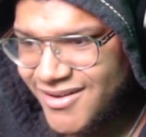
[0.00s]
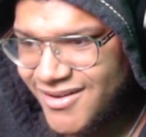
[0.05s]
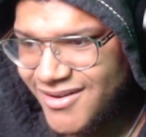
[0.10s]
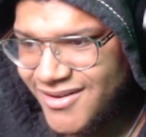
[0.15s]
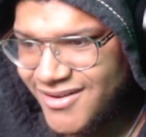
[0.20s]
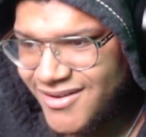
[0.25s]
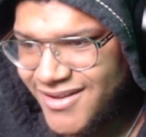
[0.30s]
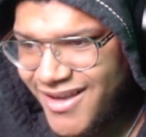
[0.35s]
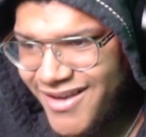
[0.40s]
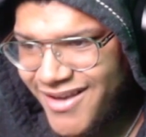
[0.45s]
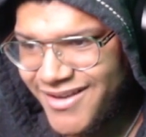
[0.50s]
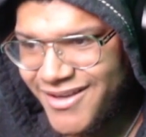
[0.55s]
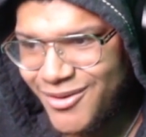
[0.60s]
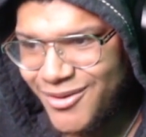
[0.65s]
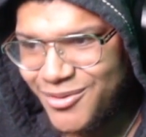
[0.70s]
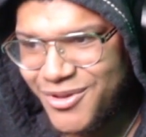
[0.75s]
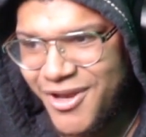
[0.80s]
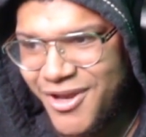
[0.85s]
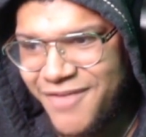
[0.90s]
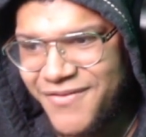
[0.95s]
Y'all
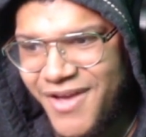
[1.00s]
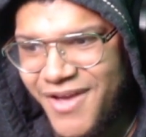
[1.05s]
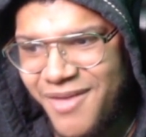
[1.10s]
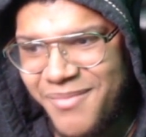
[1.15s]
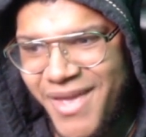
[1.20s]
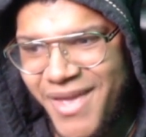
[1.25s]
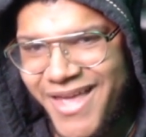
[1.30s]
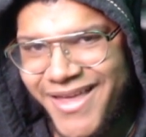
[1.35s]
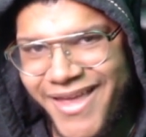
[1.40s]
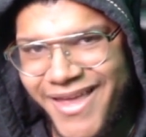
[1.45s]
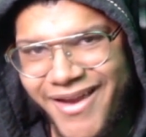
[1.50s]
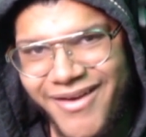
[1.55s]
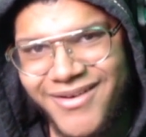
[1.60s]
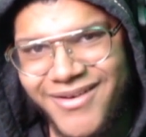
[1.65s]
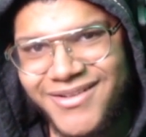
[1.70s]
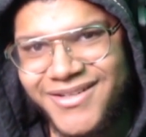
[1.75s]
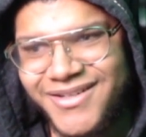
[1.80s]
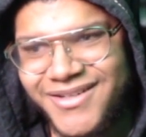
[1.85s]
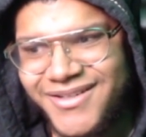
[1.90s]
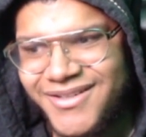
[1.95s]
killed off y'all main
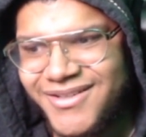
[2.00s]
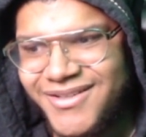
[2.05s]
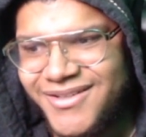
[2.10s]
character?